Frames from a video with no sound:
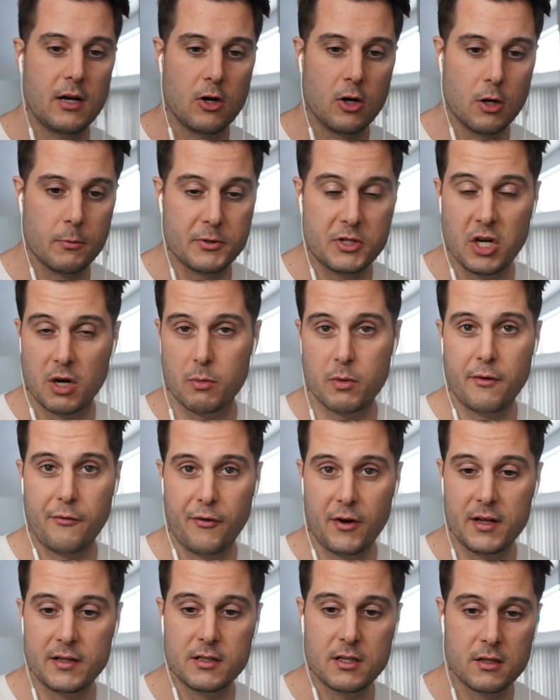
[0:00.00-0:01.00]
Hope you share it with your
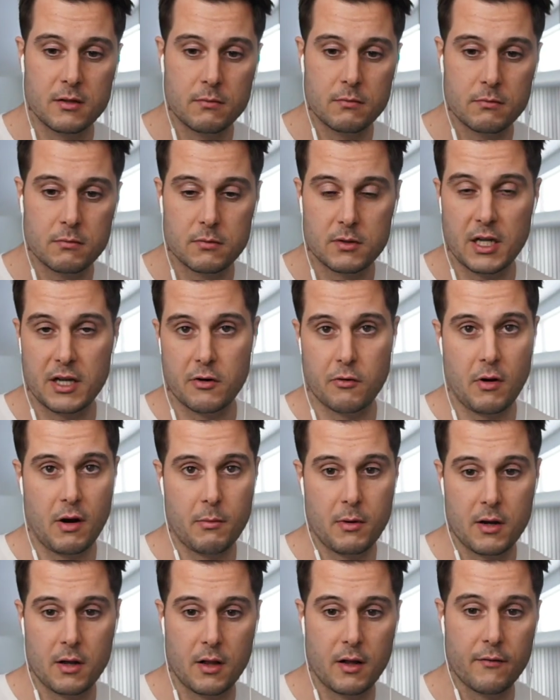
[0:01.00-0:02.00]
friends. Tell your
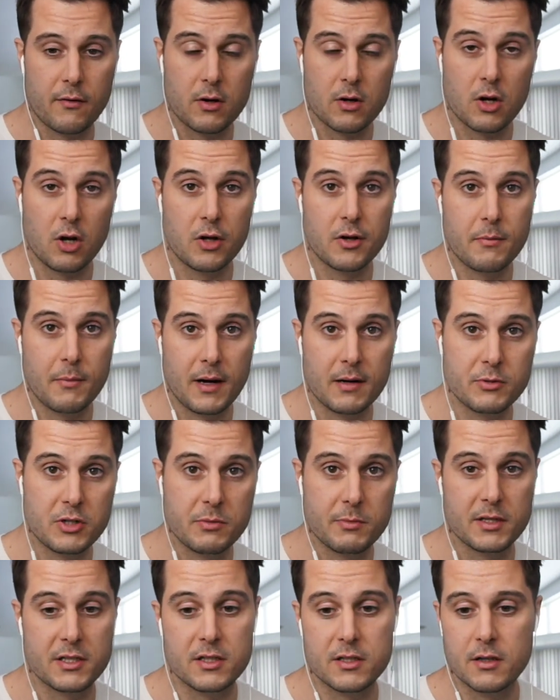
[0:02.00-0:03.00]
grandma you love her. Call your mom, she
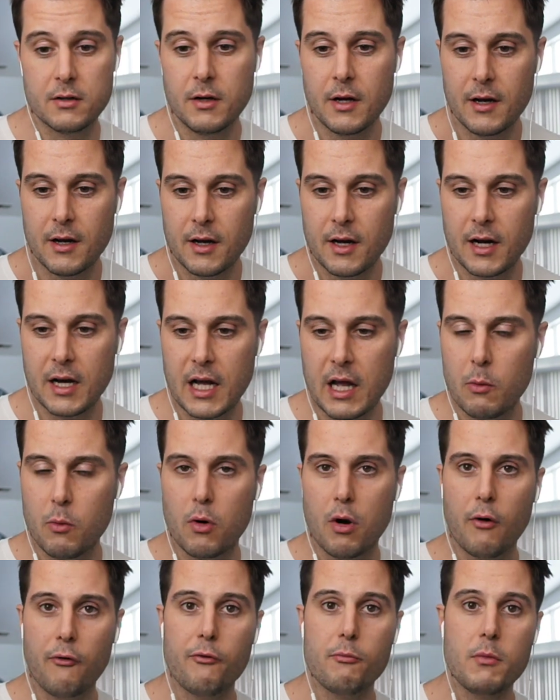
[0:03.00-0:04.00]
misses you. And
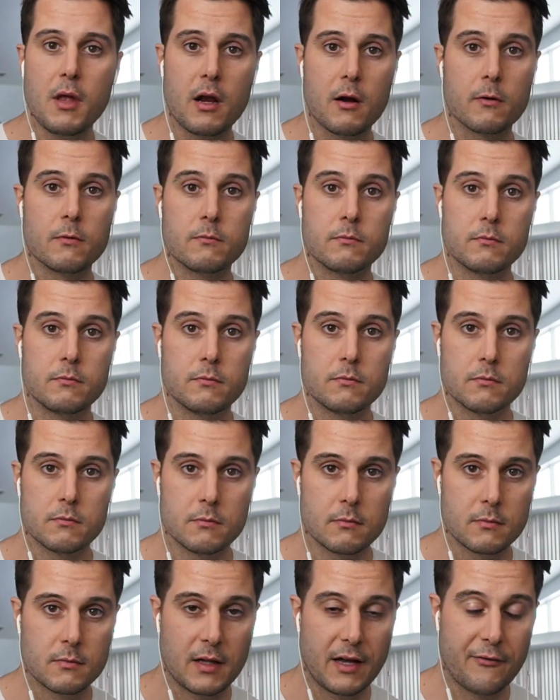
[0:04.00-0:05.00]
we'll go from there.
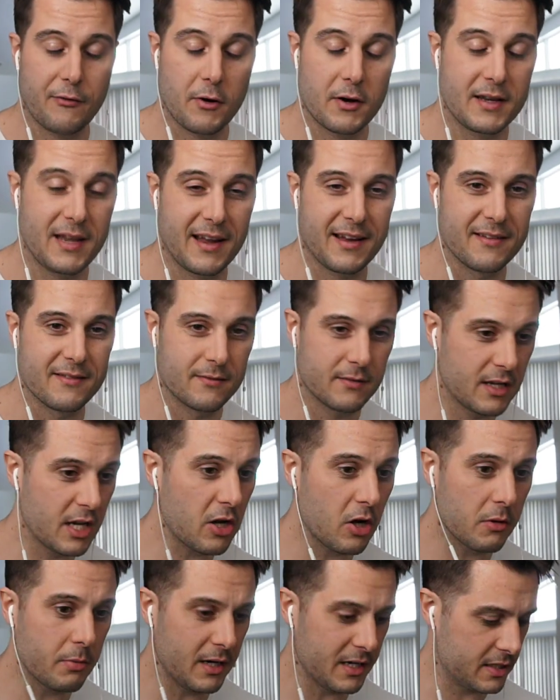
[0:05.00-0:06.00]
Have a great day.
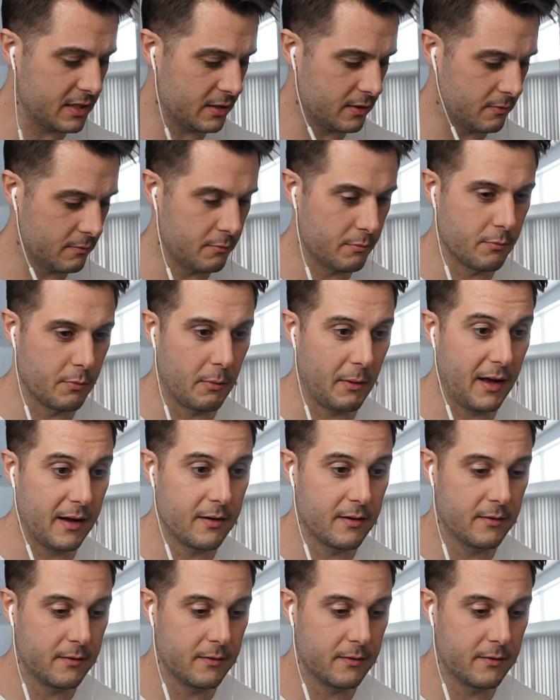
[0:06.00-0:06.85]
Kick all butts. Bye-bye.